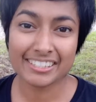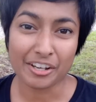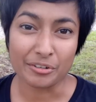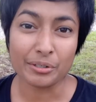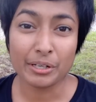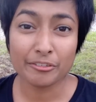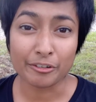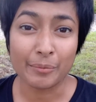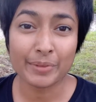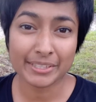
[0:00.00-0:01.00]
So,
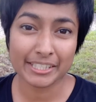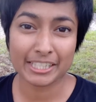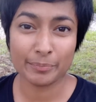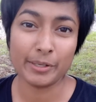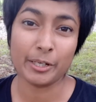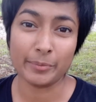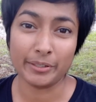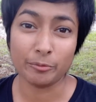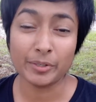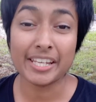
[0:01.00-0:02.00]
from this
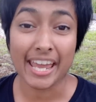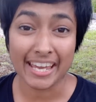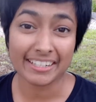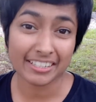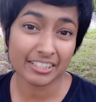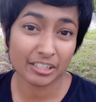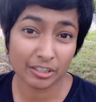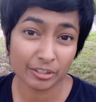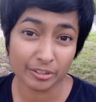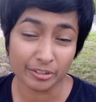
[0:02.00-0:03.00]
experiment, we can
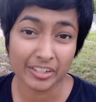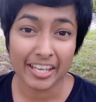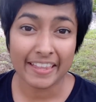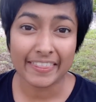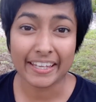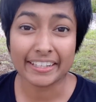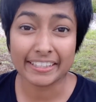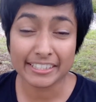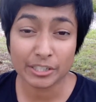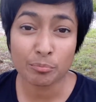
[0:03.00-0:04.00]
conclude that it
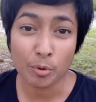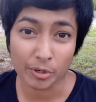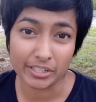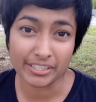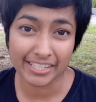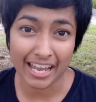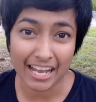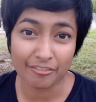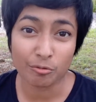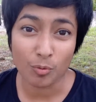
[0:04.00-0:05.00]
is important to
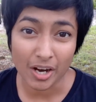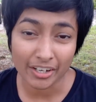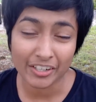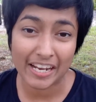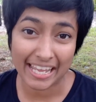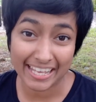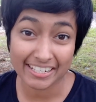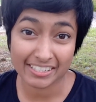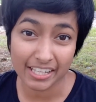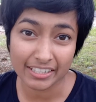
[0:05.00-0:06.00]
have water and
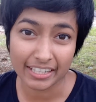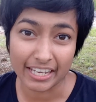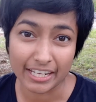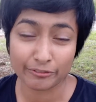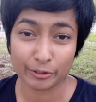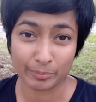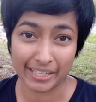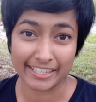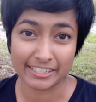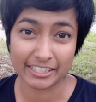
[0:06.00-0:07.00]
sunlight for
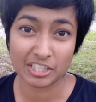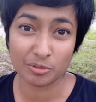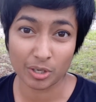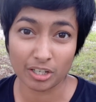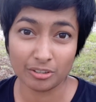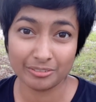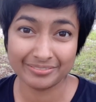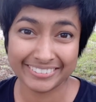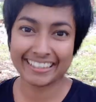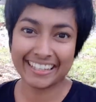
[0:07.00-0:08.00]
plants to grow.
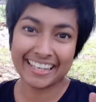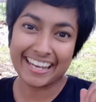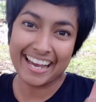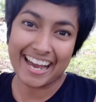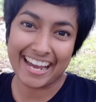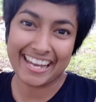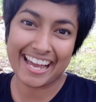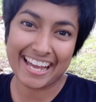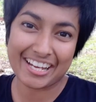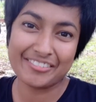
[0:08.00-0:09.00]
I
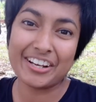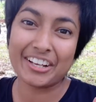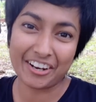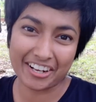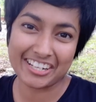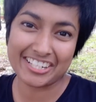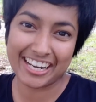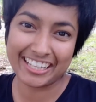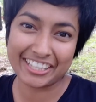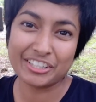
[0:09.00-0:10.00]
have a garden
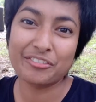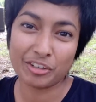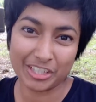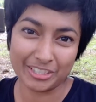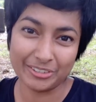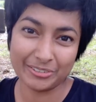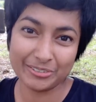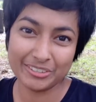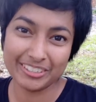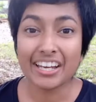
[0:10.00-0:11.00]
challenge for you.
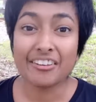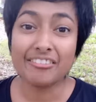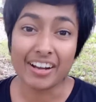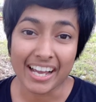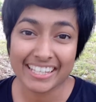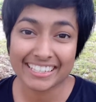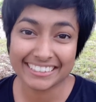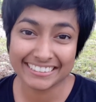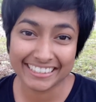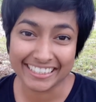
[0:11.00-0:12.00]
Find
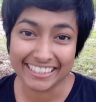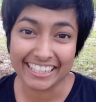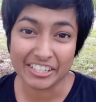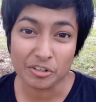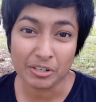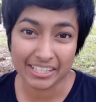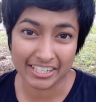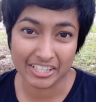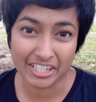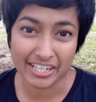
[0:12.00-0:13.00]
a seed in your
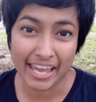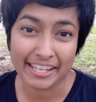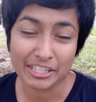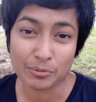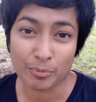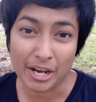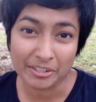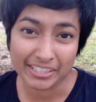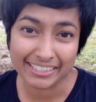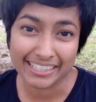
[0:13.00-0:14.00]
kitchen and
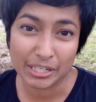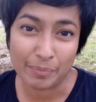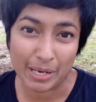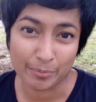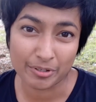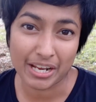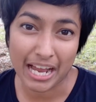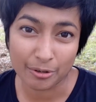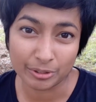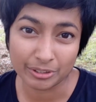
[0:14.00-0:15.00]
sprout it in a paper
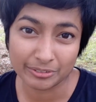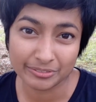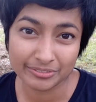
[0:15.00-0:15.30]
towel.